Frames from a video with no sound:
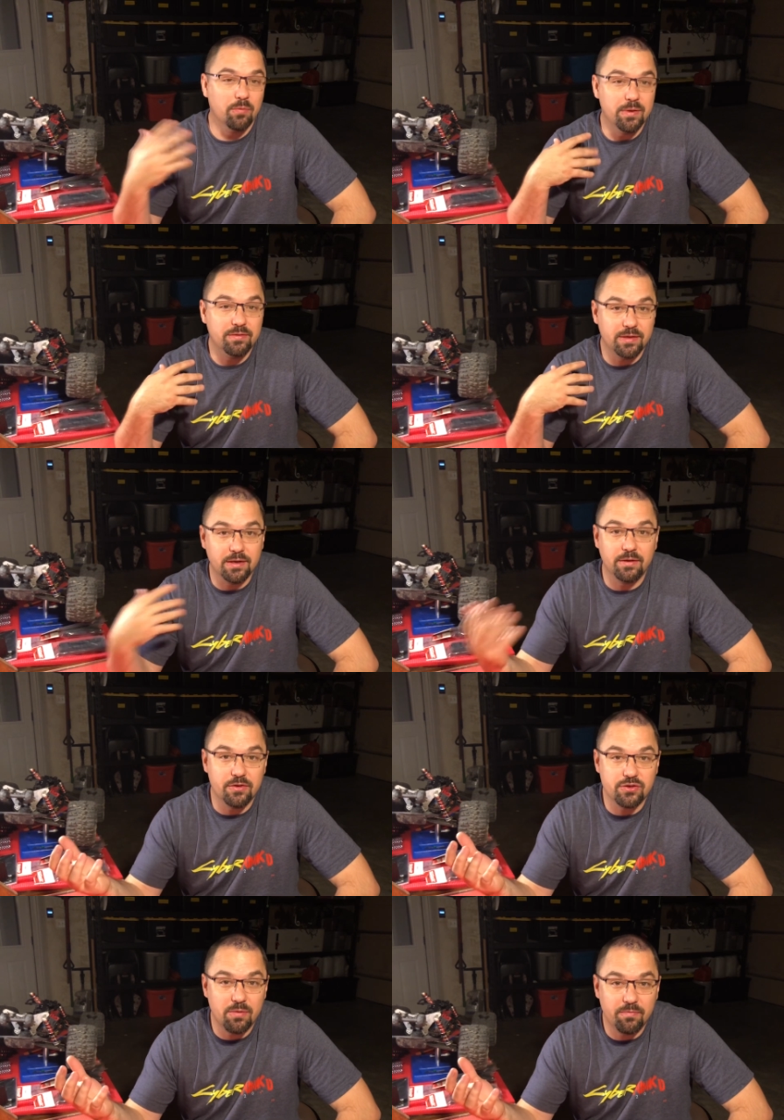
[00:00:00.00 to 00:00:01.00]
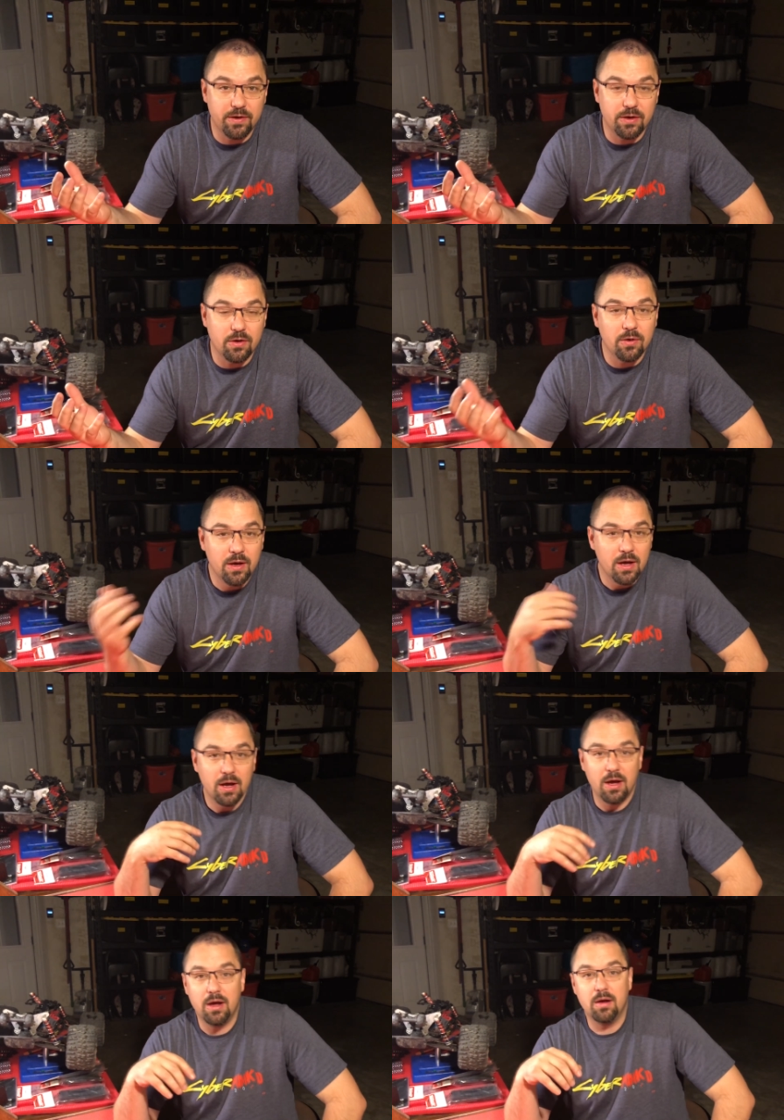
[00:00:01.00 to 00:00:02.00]
be seeing their jump video
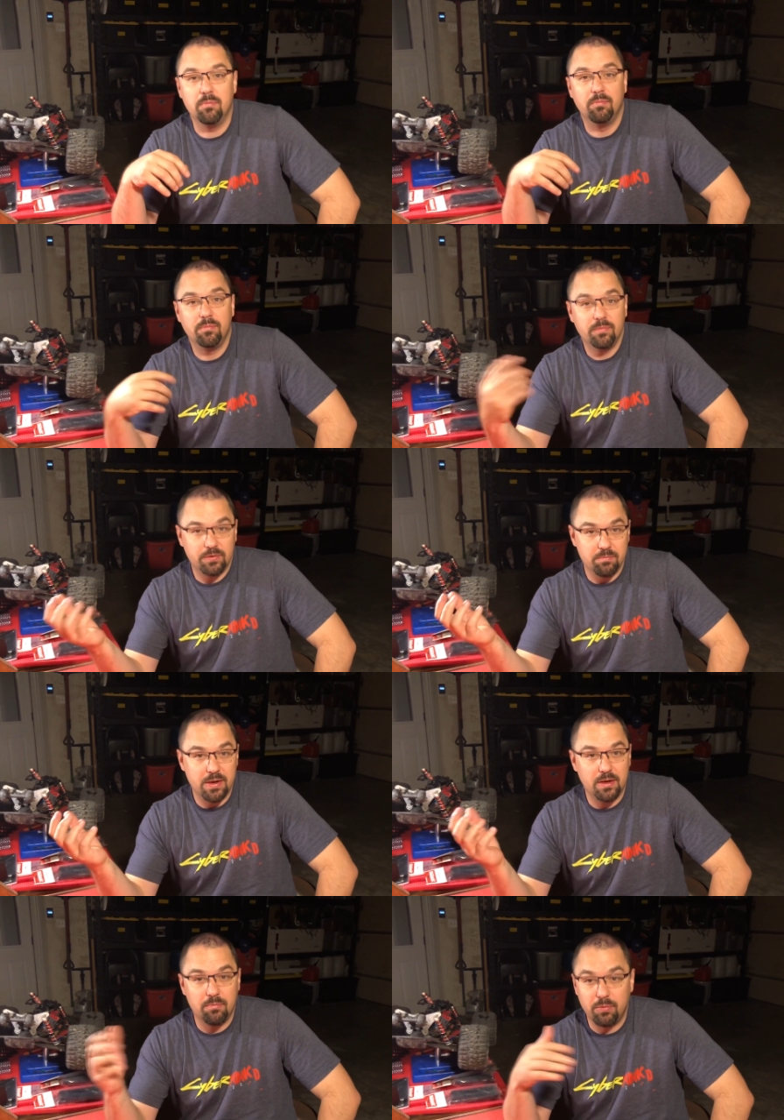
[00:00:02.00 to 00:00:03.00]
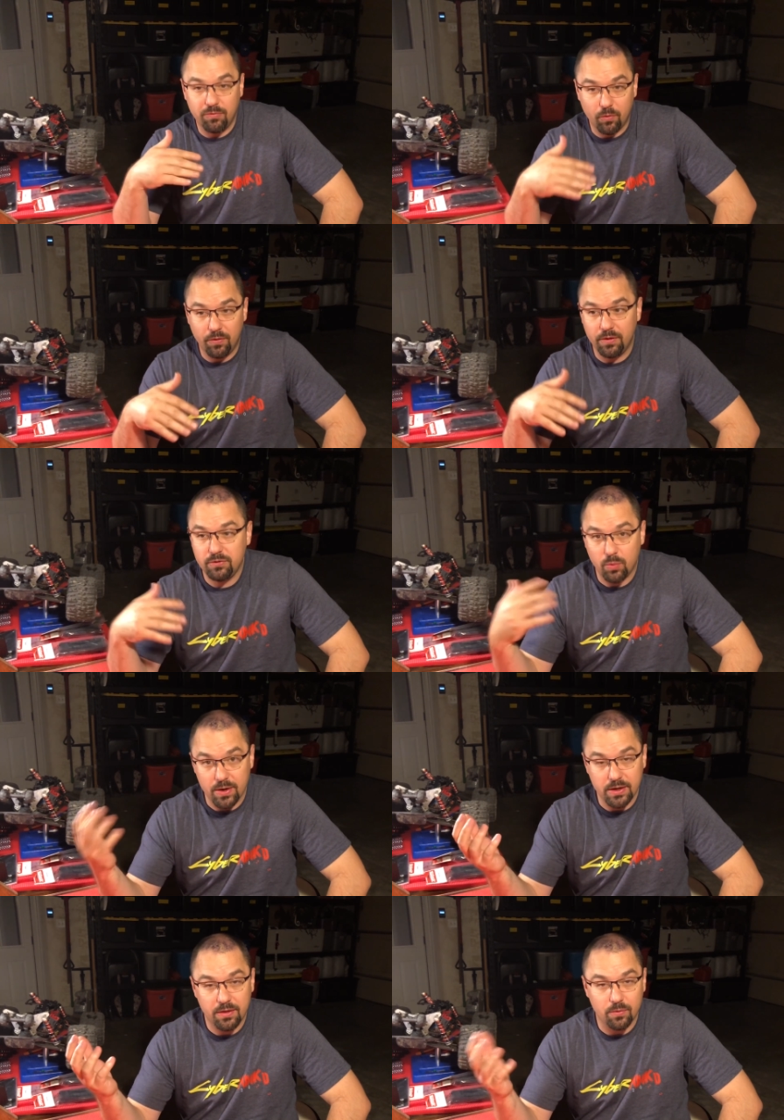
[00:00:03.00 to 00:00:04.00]
um, submitted before the
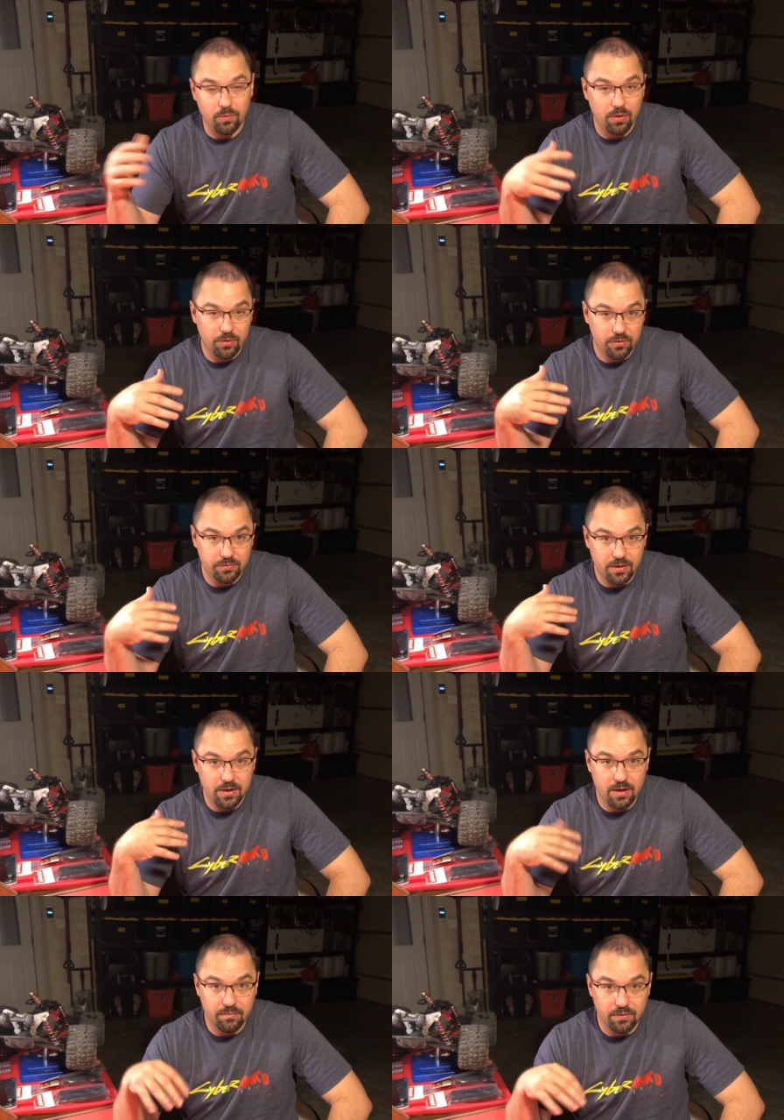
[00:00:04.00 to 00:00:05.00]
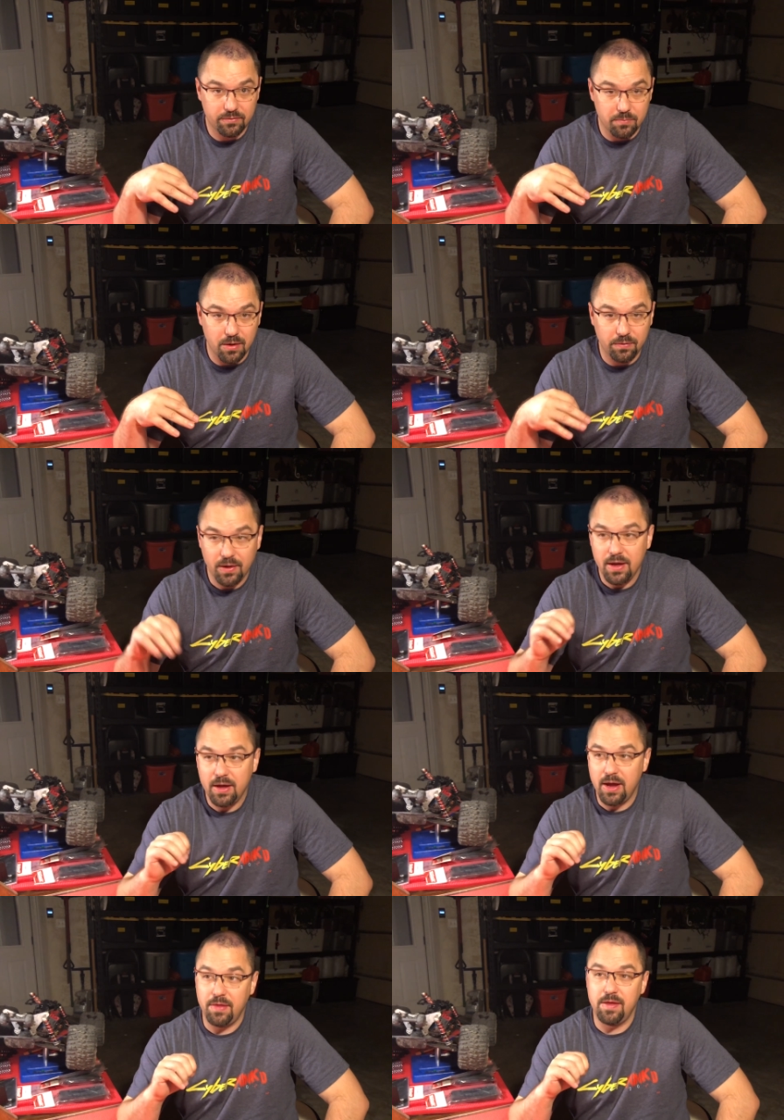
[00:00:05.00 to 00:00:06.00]
20th or the third Sunday of this month.
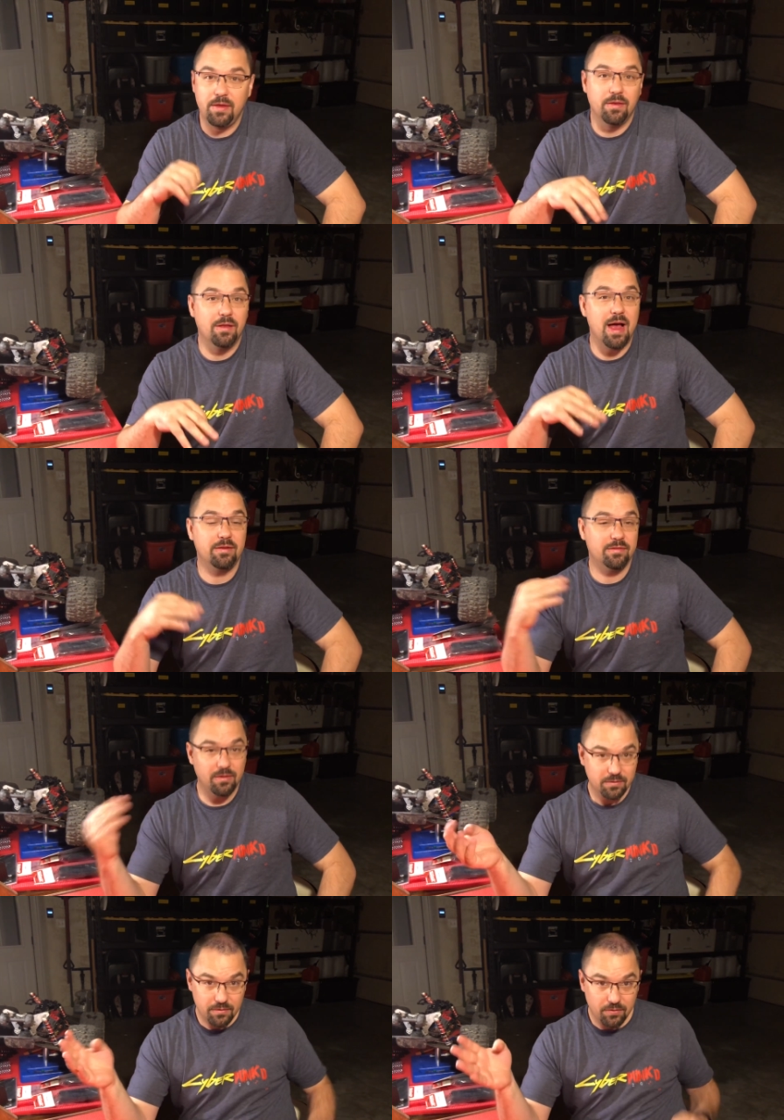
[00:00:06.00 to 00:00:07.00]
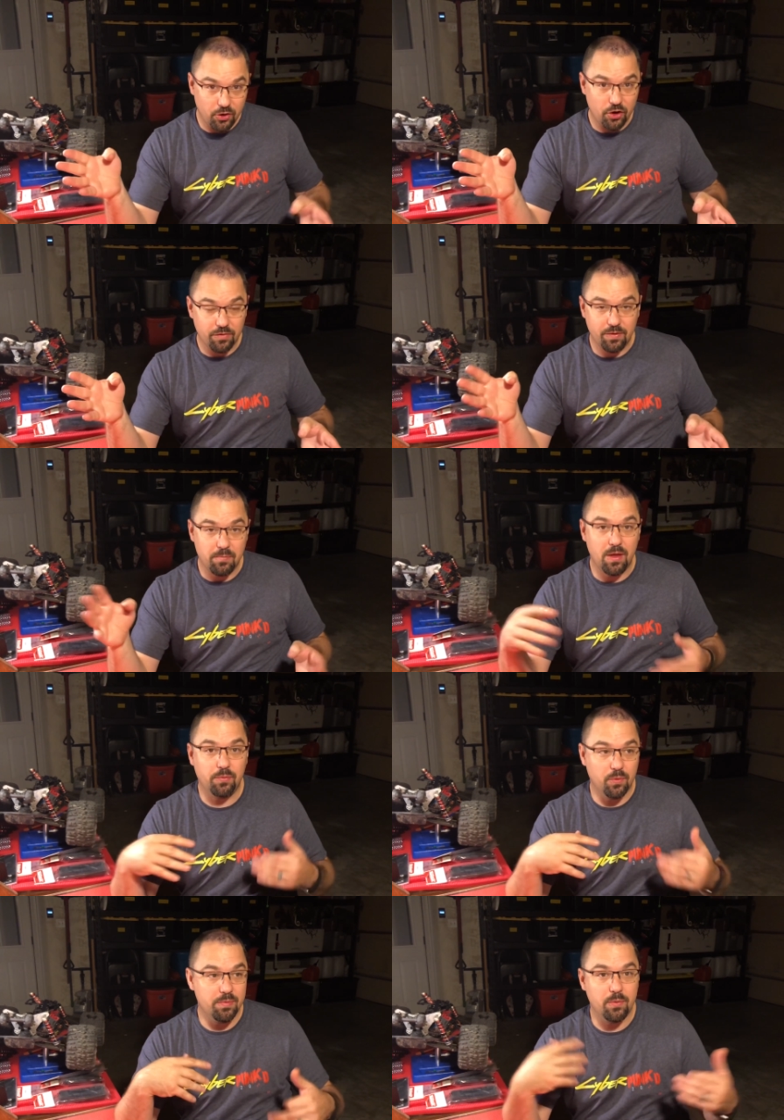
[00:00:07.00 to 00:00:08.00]
And then the last third of the month
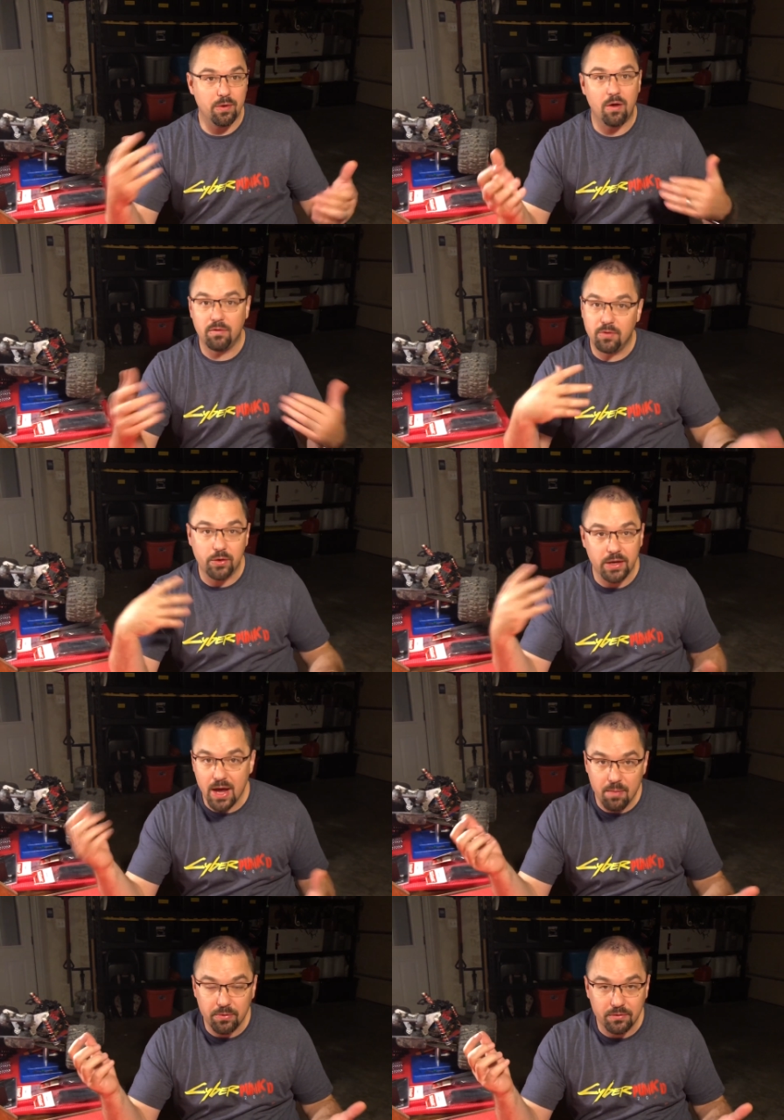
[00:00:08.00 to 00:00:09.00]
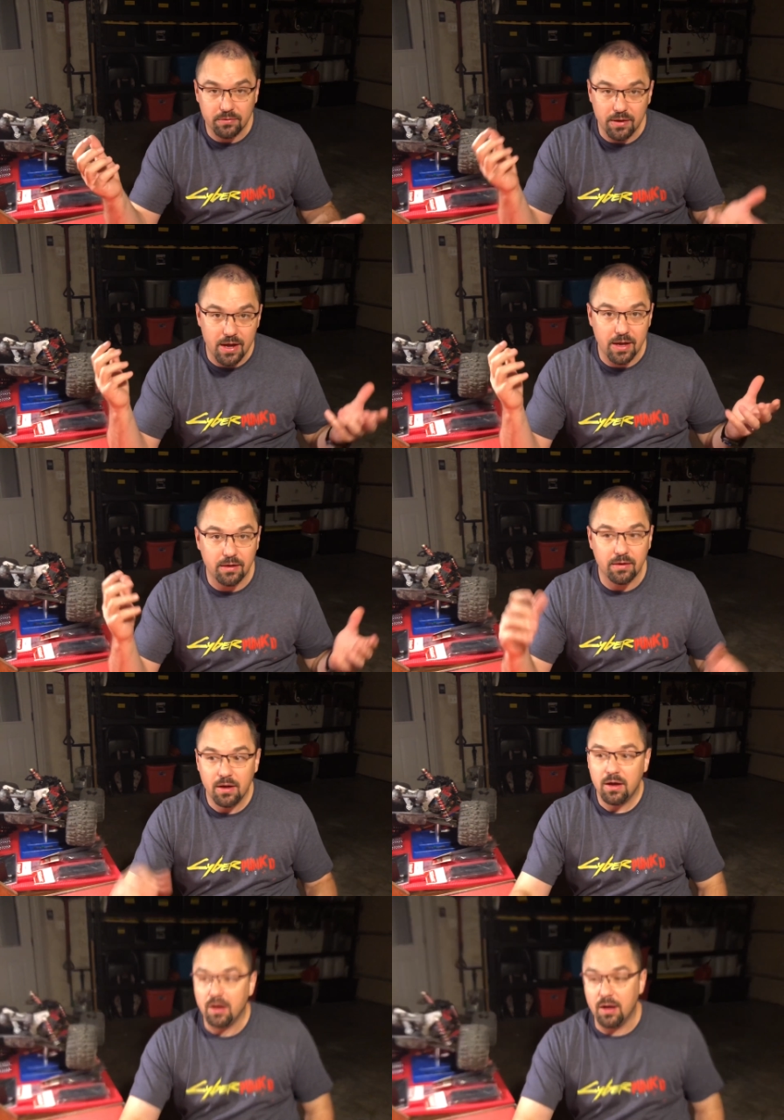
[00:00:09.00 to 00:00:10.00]
will be when all the voting happens. And